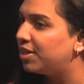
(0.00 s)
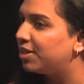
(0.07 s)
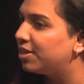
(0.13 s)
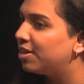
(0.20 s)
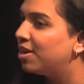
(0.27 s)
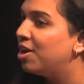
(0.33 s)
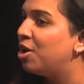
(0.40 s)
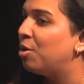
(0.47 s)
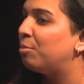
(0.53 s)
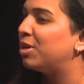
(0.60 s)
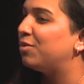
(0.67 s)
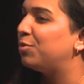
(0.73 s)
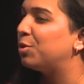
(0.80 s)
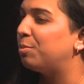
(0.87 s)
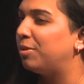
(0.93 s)
the year, but
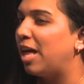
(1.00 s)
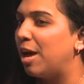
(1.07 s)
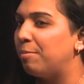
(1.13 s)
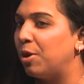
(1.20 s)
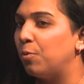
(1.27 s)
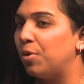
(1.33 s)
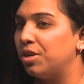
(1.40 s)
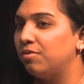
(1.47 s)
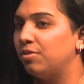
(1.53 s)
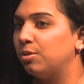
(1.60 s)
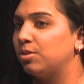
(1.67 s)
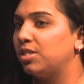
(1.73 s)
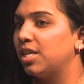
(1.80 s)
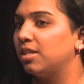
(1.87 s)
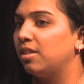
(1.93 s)
if you apply by one of
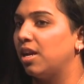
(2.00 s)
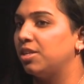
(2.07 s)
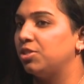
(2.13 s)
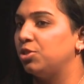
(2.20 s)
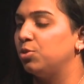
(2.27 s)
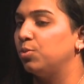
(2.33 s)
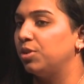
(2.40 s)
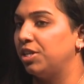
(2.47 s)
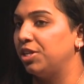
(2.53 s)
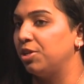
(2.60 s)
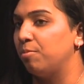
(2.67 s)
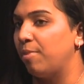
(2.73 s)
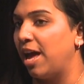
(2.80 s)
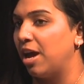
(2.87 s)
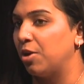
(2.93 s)
those deadlines, you will
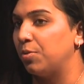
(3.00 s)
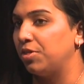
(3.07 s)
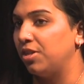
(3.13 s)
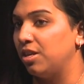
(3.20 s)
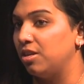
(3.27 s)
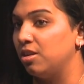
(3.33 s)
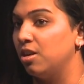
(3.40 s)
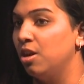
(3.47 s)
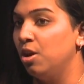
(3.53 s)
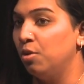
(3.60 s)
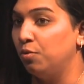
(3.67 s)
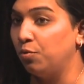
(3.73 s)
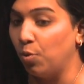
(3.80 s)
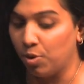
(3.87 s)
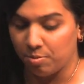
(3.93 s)
hear back within
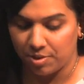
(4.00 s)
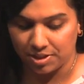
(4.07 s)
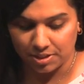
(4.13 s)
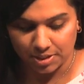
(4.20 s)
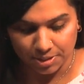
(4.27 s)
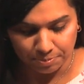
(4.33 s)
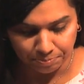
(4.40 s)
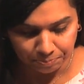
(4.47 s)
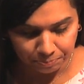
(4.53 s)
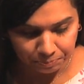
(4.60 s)
4 months.